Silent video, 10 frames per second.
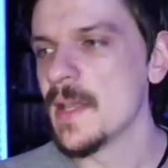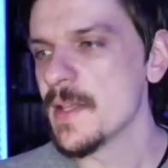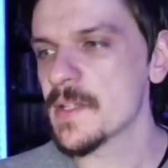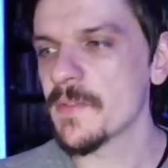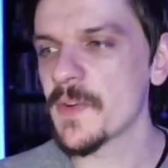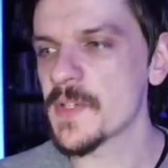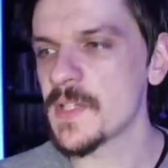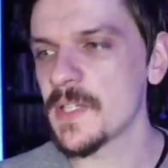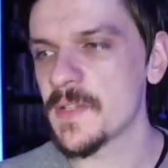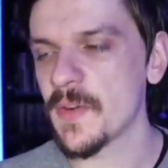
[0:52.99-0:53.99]
So first
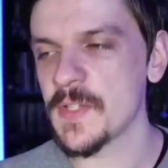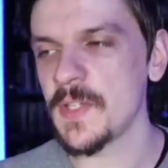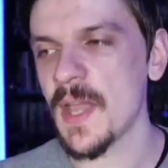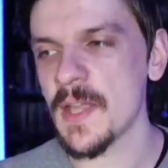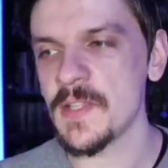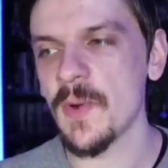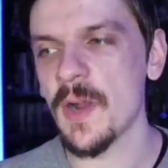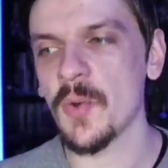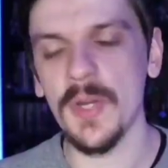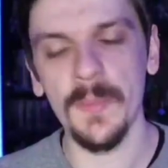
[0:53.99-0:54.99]
things first, you guys, you
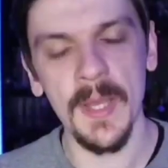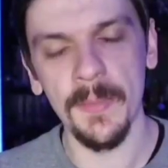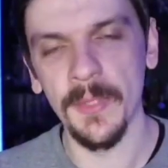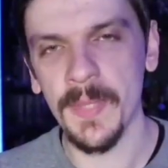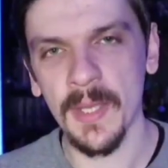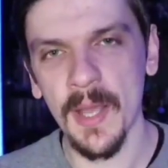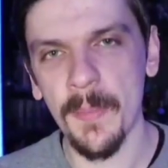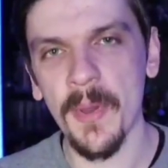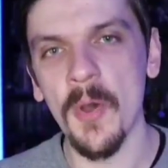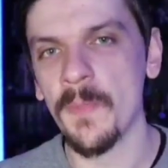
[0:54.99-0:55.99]
are going to be able to pick
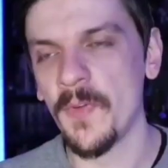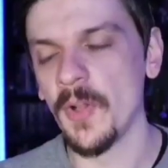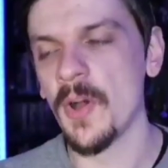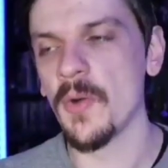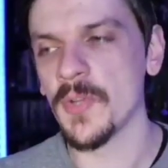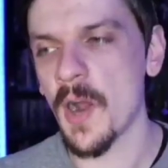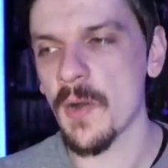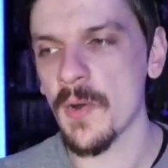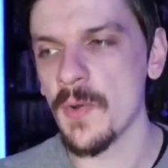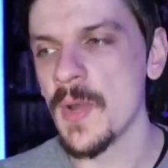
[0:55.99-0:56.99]
up Hopeful
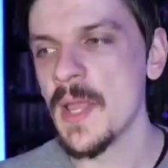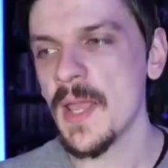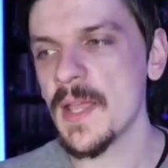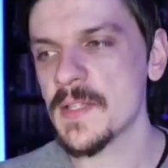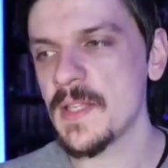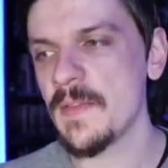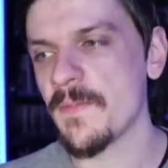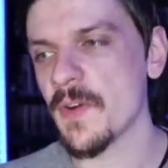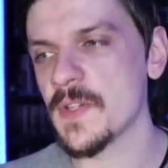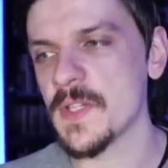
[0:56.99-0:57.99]
Hotaru as the
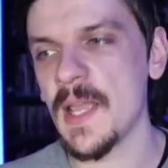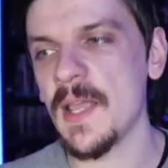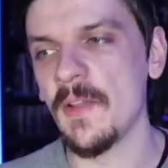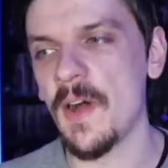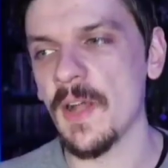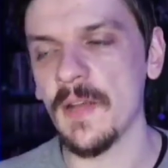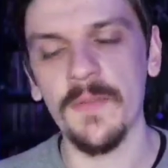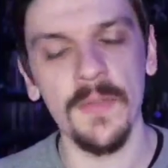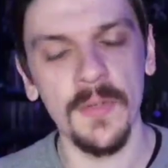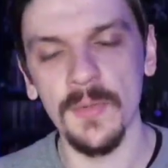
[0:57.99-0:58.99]
first day login
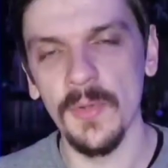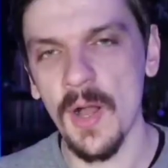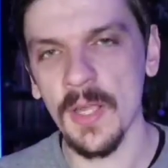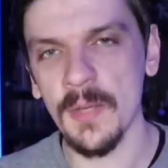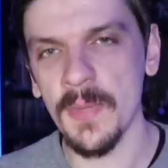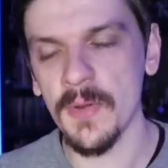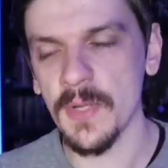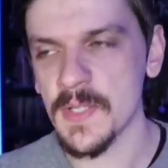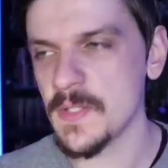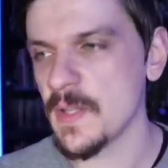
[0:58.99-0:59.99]
for the new login
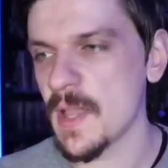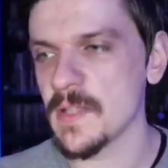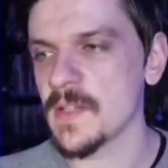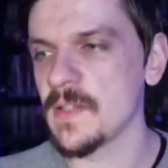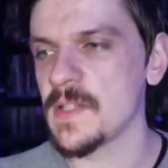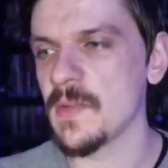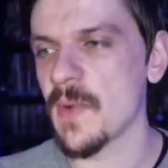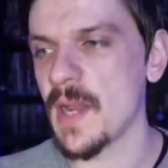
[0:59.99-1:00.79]
bonus, as you guys can see right